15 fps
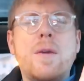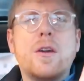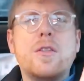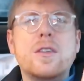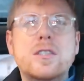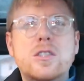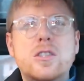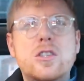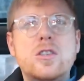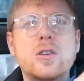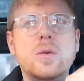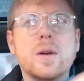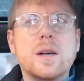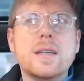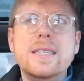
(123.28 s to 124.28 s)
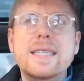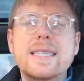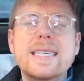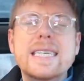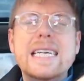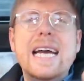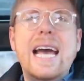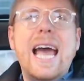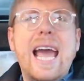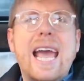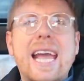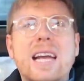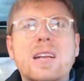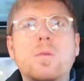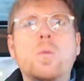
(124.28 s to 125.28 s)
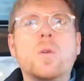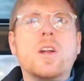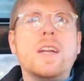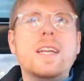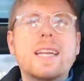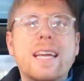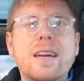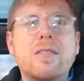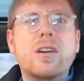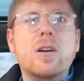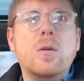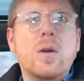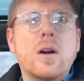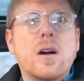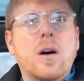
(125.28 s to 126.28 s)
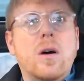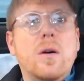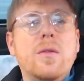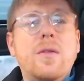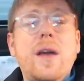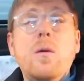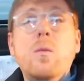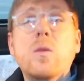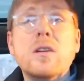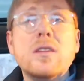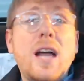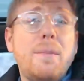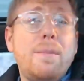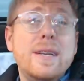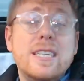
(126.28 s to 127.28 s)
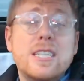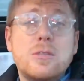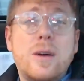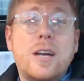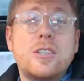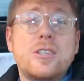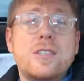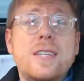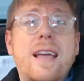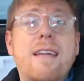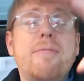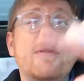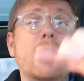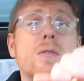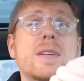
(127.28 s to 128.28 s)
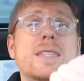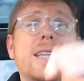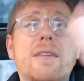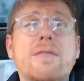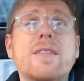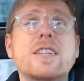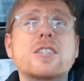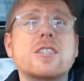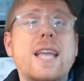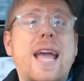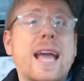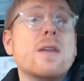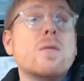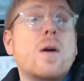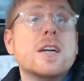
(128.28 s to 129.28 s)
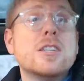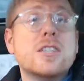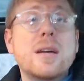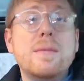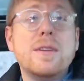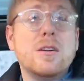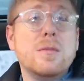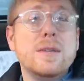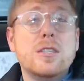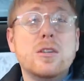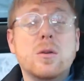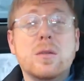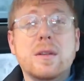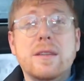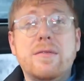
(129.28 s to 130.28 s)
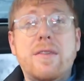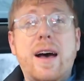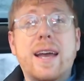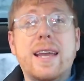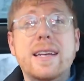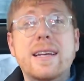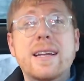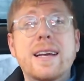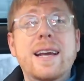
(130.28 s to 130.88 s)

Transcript: Martha Stewart, and we're gonna give it a whirl. They will not be dishwasher safe, but you can definitely just hand wash them and it'll be totally fine.